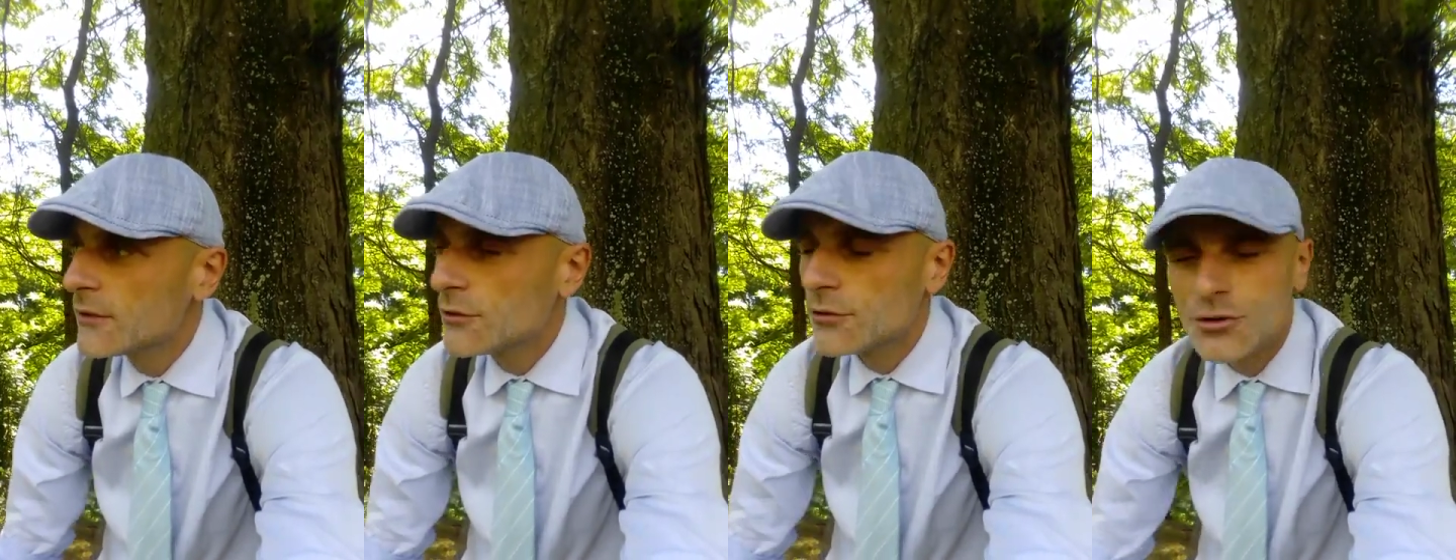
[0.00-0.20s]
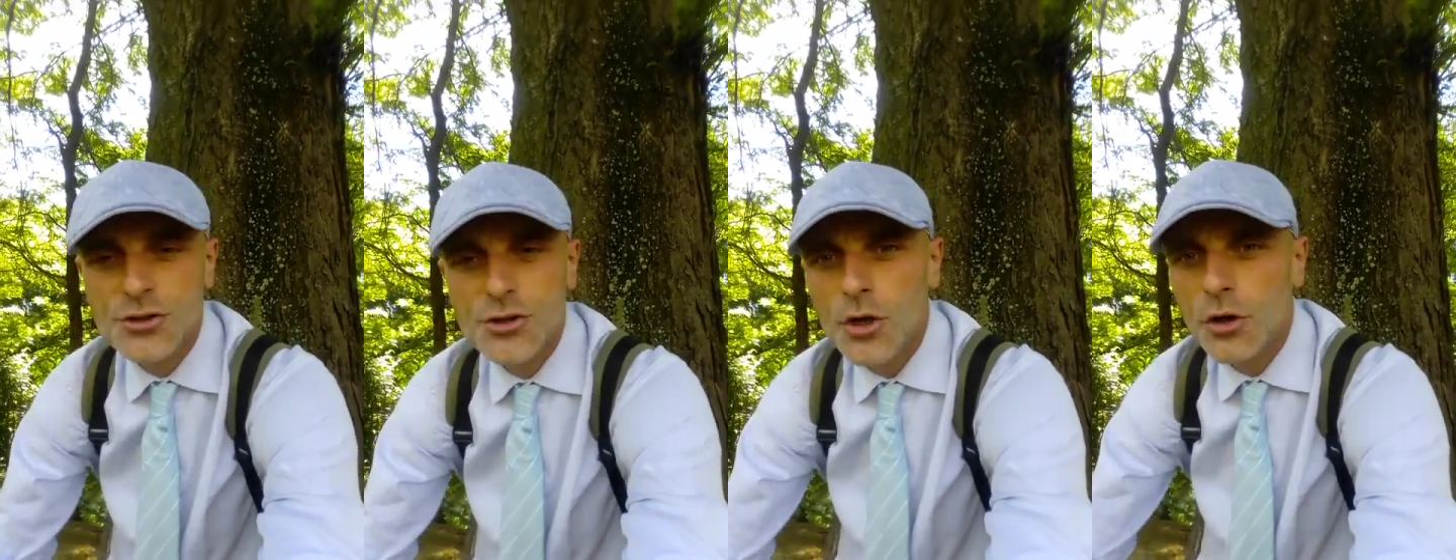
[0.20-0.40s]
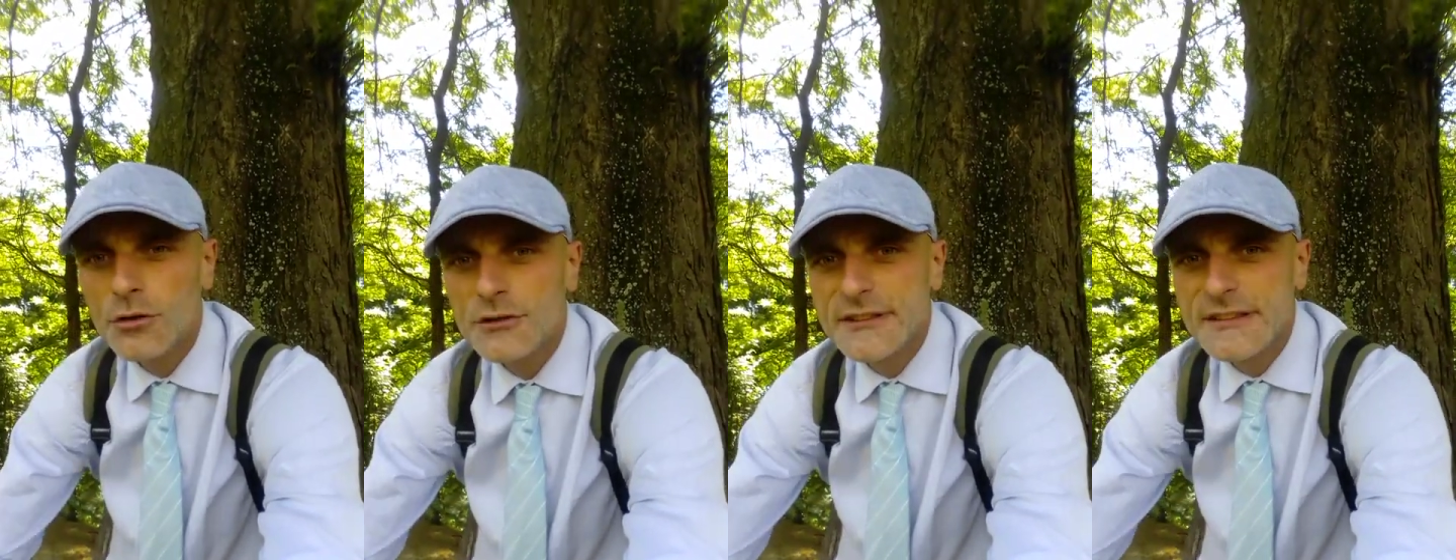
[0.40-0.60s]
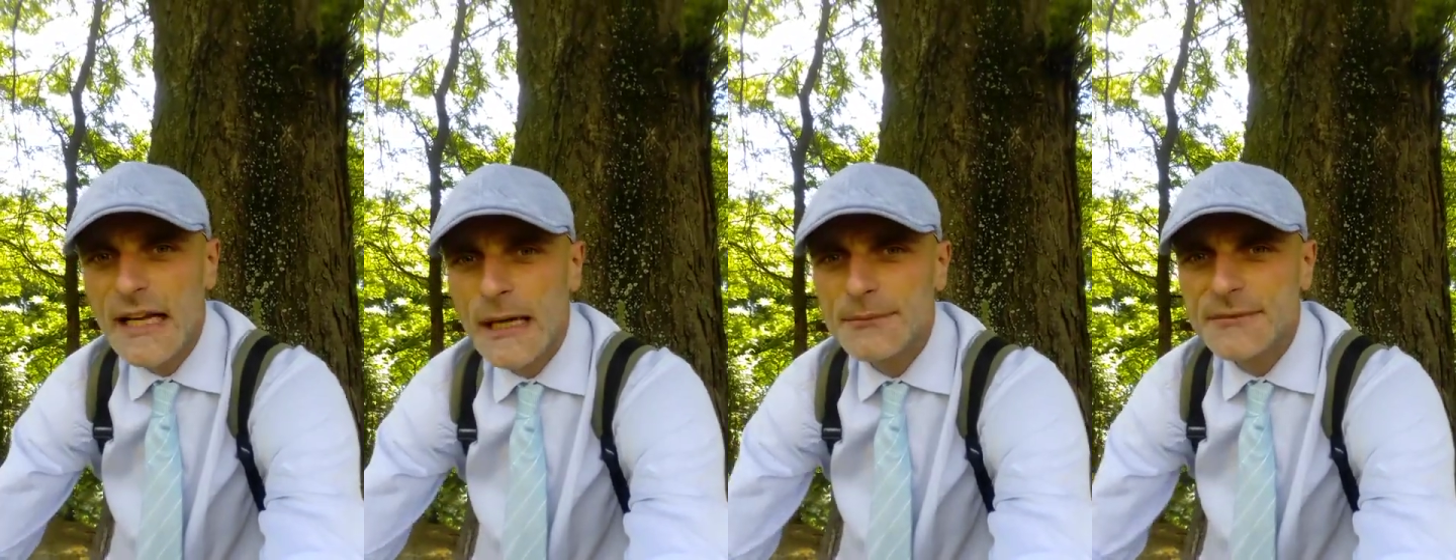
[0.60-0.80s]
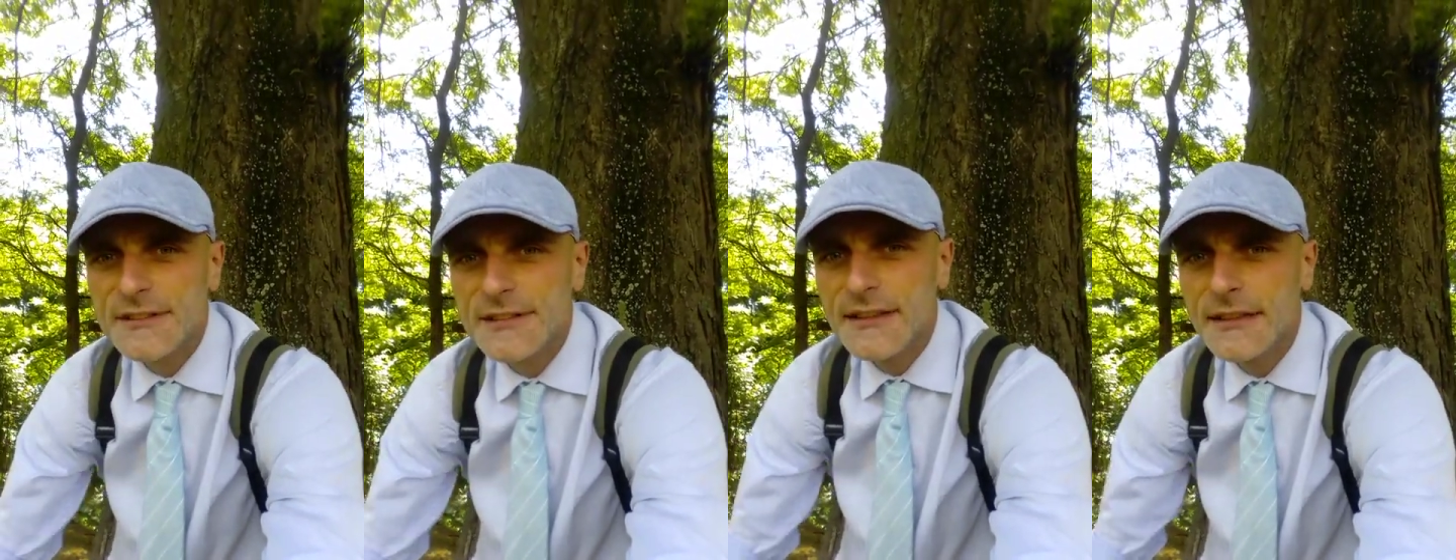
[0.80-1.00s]
to show
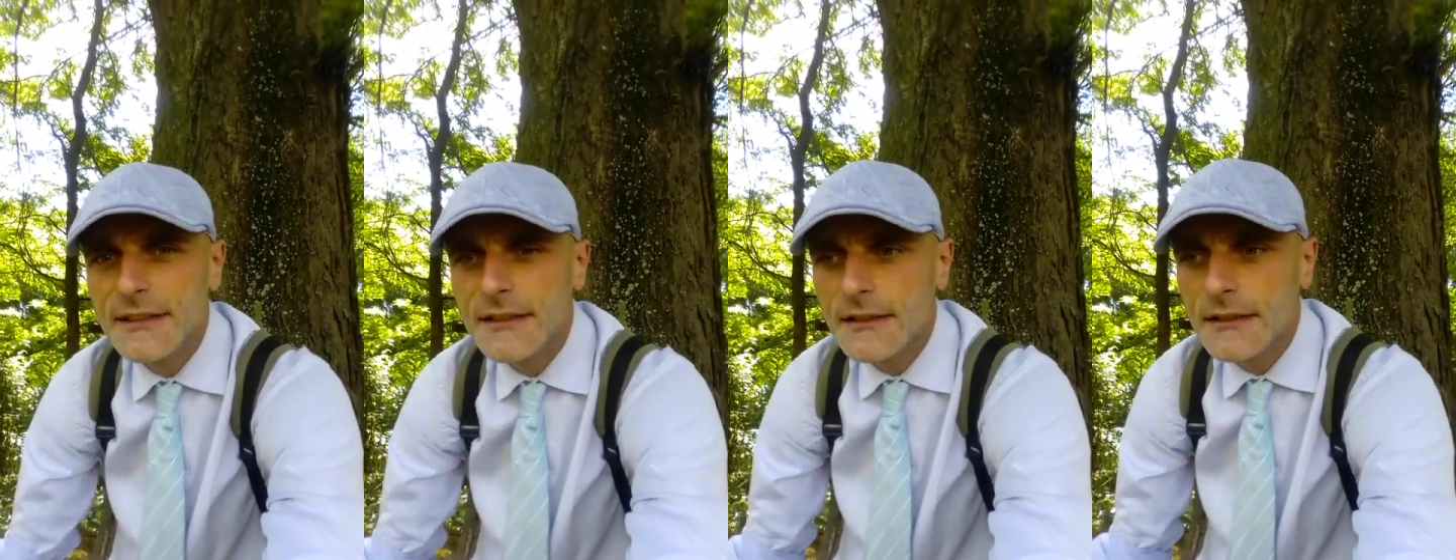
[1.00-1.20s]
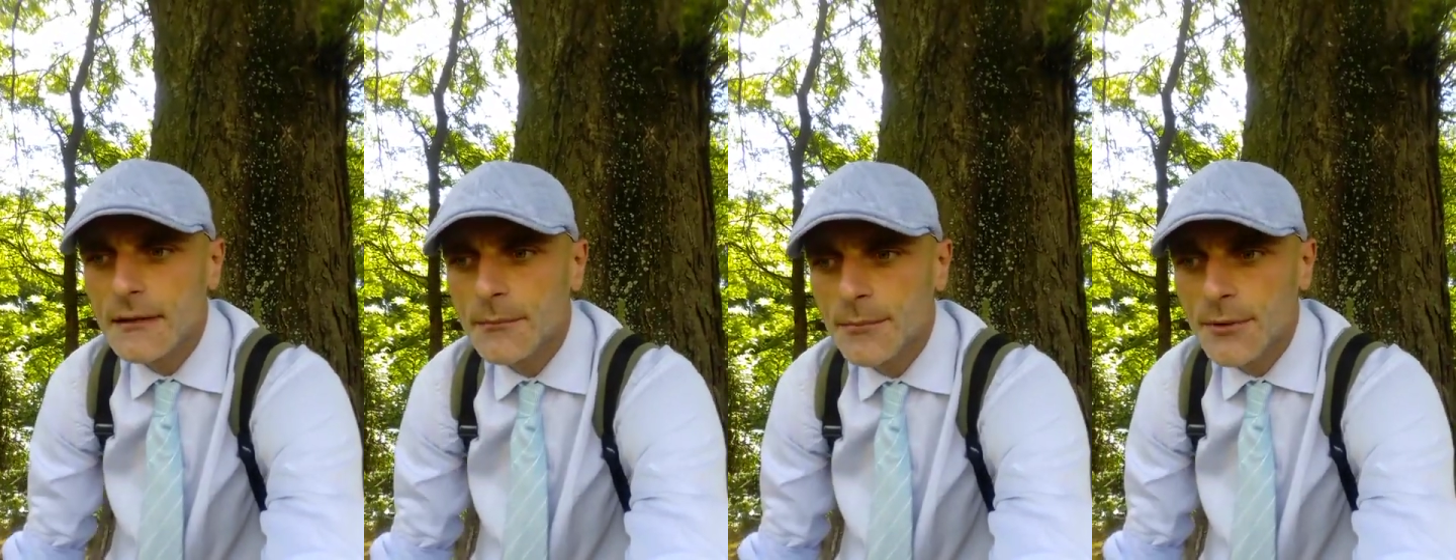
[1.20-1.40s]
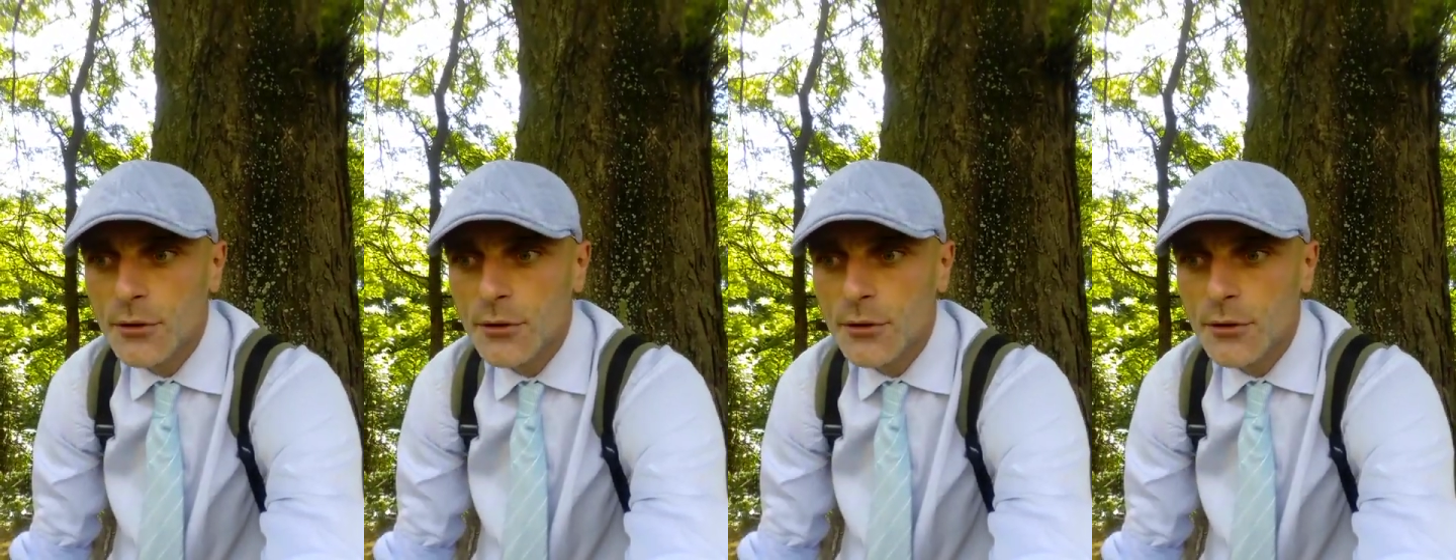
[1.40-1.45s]
something